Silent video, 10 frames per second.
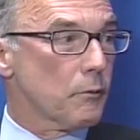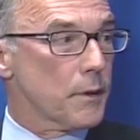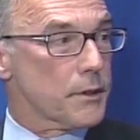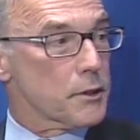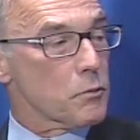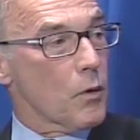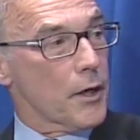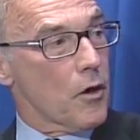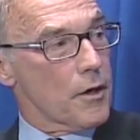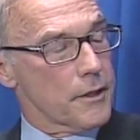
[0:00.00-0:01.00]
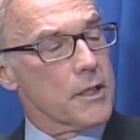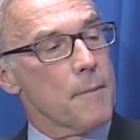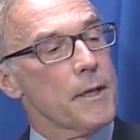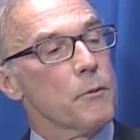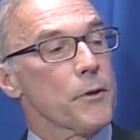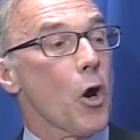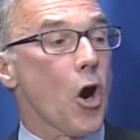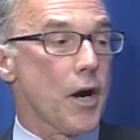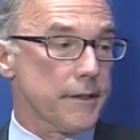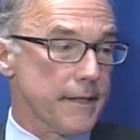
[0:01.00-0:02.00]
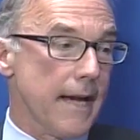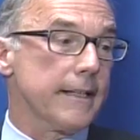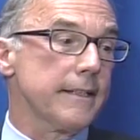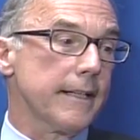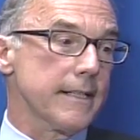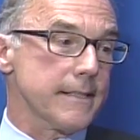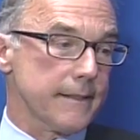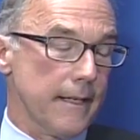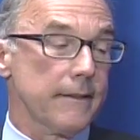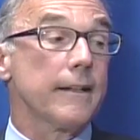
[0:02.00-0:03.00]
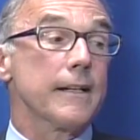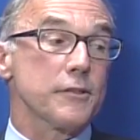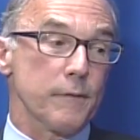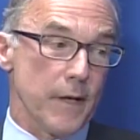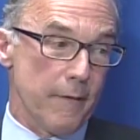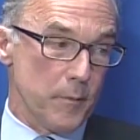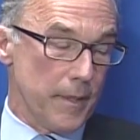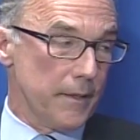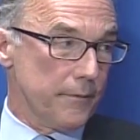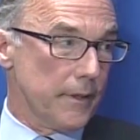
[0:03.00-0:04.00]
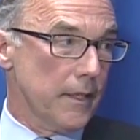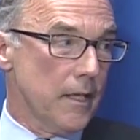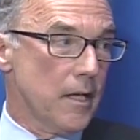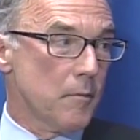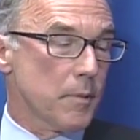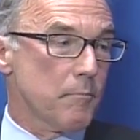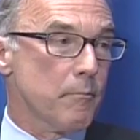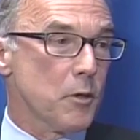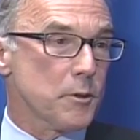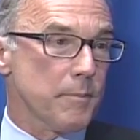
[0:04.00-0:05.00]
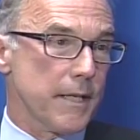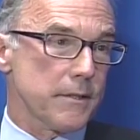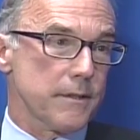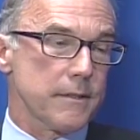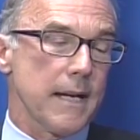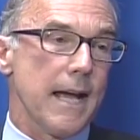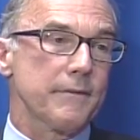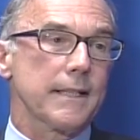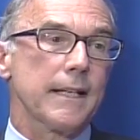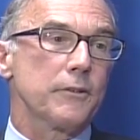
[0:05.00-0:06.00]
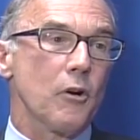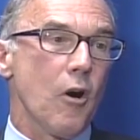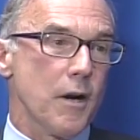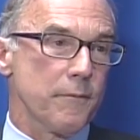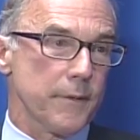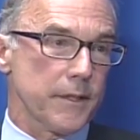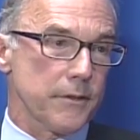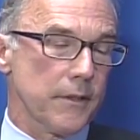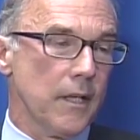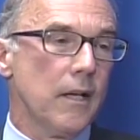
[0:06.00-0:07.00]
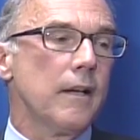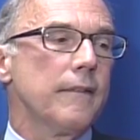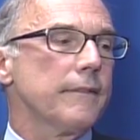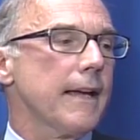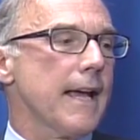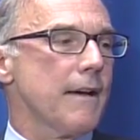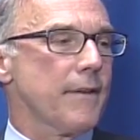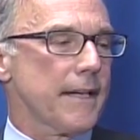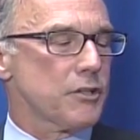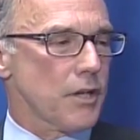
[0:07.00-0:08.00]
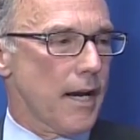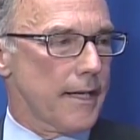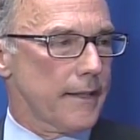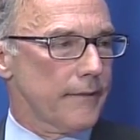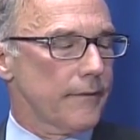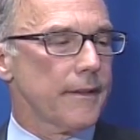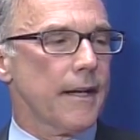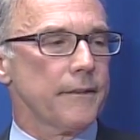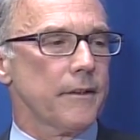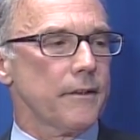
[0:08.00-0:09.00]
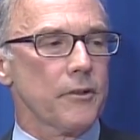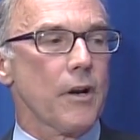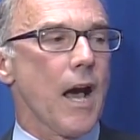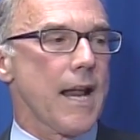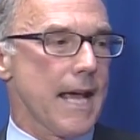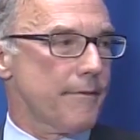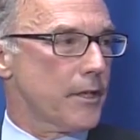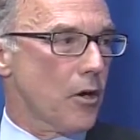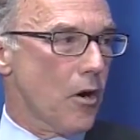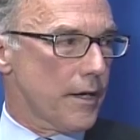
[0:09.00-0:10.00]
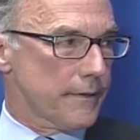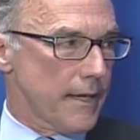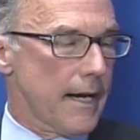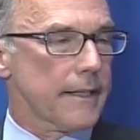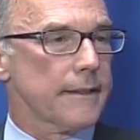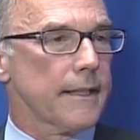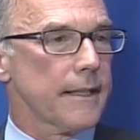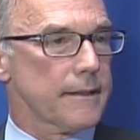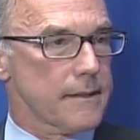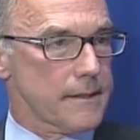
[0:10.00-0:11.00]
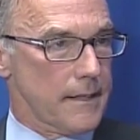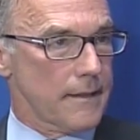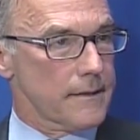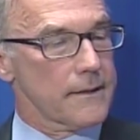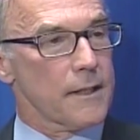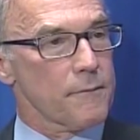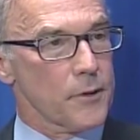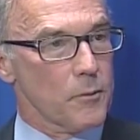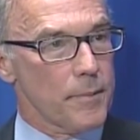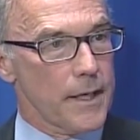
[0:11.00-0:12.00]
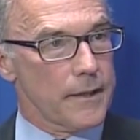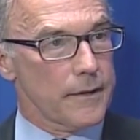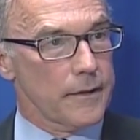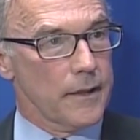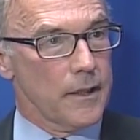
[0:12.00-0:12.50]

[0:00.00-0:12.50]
with this one artery. You come in with a heart attack and you get a stent, you get a survival benefit. But most patients that have to get their heart fixed, they have angina and they're not having a heart attack and they get the stents and they feel better